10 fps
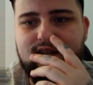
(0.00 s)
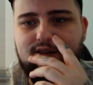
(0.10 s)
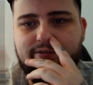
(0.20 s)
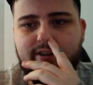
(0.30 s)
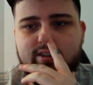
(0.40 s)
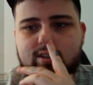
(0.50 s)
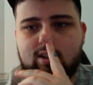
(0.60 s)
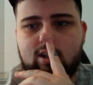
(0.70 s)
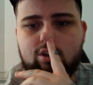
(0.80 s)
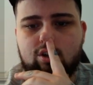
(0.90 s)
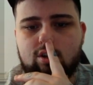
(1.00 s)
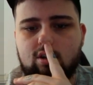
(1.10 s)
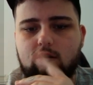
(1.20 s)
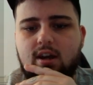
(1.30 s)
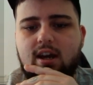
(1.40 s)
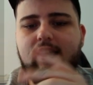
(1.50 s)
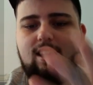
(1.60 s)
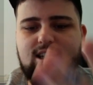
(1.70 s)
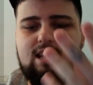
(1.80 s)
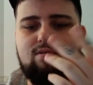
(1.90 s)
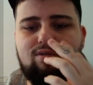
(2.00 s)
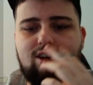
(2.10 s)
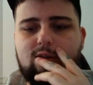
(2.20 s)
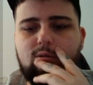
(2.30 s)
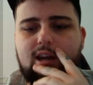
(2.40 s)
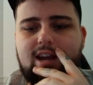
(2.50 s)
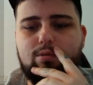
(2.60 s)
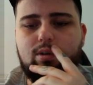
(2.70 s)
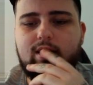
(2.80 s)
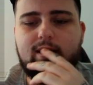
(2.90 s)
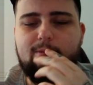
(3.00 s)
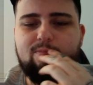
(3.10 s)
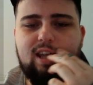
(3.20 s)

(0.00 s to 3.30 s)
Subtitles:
the first thing you should do is leave your vehicle and get everyone clear.